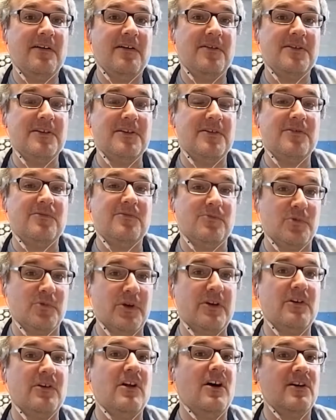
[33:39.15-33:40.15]
you know,
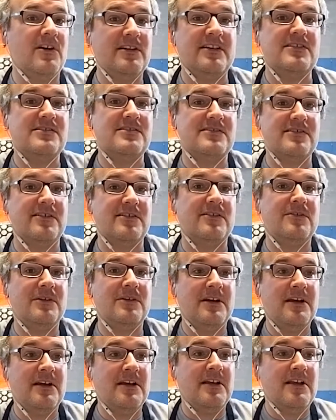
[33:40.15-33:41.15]
real artists. You know,
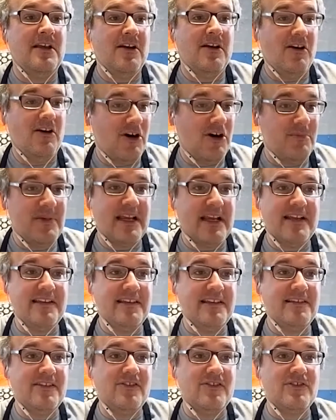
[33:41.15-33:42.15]
all
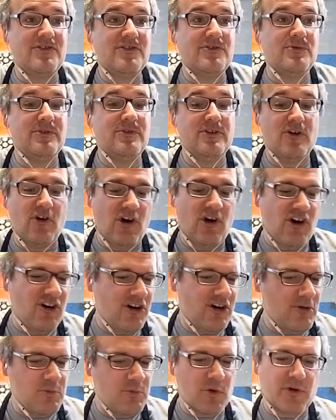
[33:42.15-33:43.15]
painting in the studio,
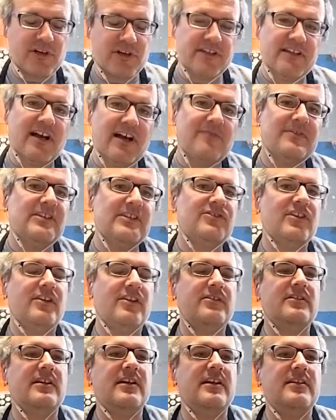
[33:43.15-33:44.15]
all working off each
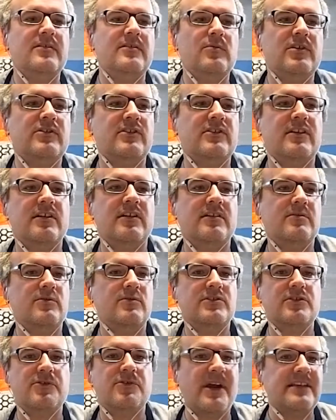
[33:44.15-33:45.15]
other, and it was a it
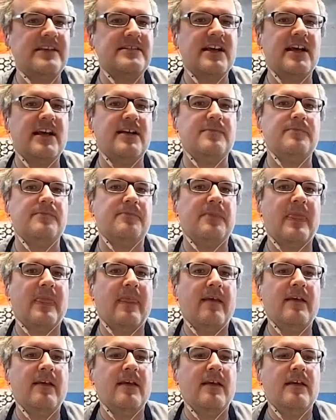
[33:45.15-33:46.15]
was a great time.
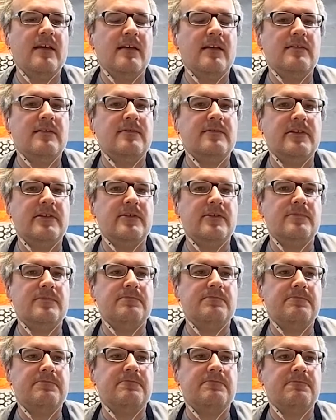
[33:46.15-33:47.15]
You know,
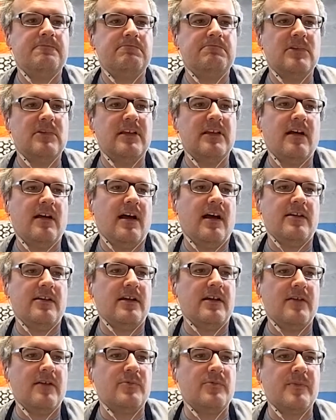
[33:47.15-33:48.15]

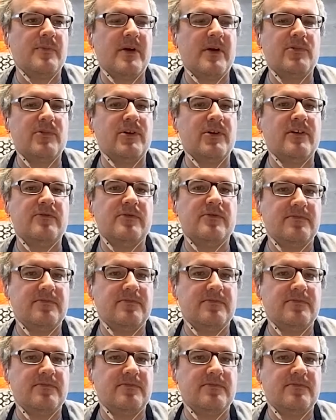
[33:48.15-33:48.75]
I, I remember it